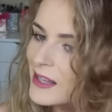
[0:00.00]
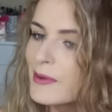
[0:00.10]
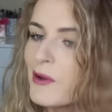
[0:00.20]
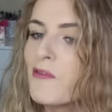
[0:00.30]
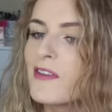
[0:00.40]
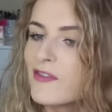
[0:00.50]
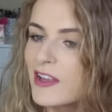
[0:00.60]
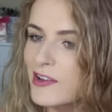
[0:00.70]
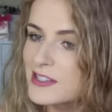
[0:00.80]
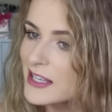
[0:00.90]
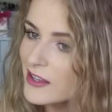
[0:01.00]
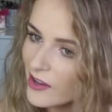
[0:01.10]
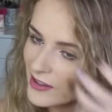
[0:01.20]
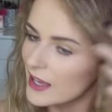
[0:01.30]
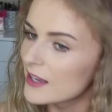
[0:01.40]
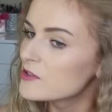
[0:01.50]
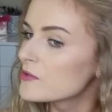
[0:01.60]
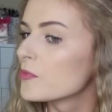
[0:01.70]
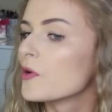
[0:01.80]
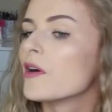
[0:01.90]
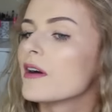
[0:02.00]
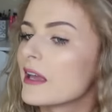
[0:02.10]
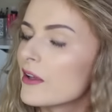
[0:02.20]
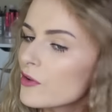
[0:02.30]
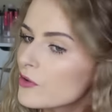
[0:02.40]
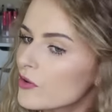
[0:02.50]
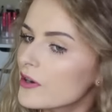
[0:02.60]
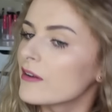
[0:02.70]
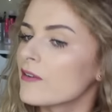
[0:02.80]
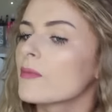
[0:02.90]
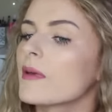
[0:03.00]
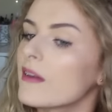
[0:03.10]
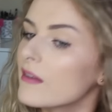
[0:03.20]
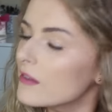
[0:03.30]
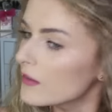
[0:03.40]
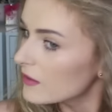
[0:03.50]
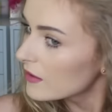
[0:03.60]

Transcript: Let me know if this video is any good and I can do more hair tutorials, because